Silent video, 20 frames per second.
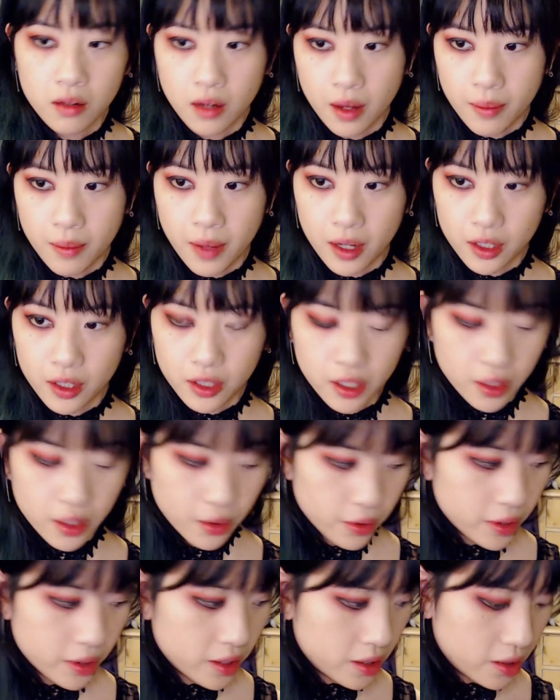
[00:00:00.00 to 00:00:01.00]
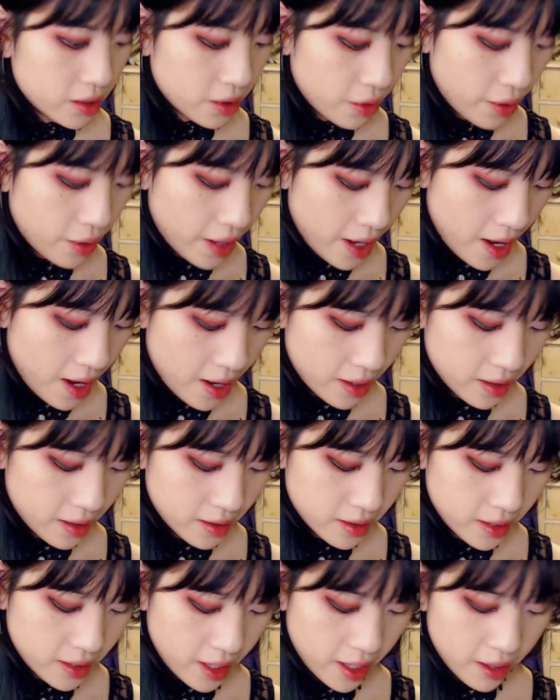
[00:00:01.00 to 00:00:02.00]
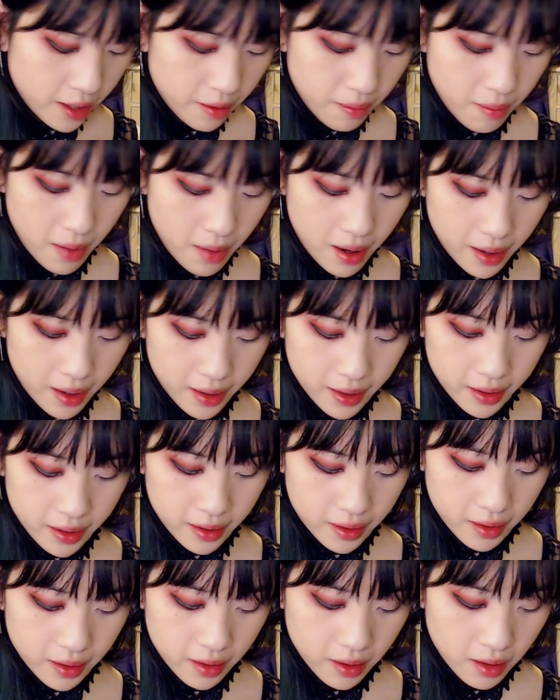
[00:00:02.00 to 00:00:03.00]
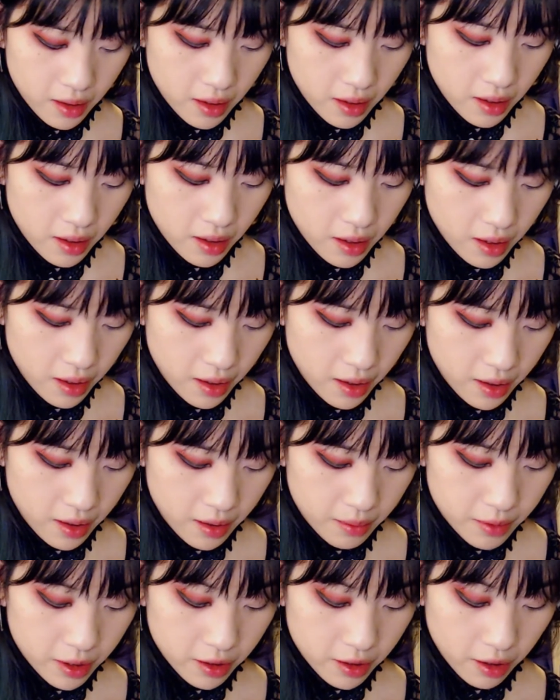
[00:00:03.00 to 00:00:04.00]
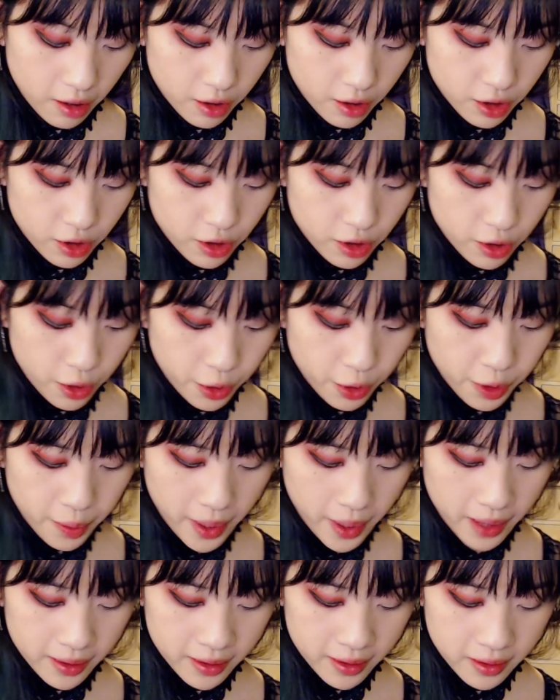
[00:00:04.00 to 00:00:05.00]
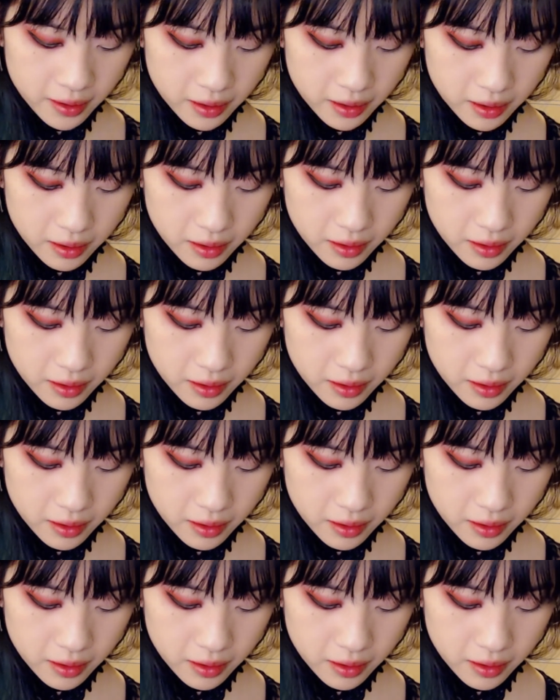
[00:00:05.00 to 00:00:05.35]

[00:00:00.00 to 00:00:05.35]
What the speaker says: actually going to go ahead and take my Natasha Denona palette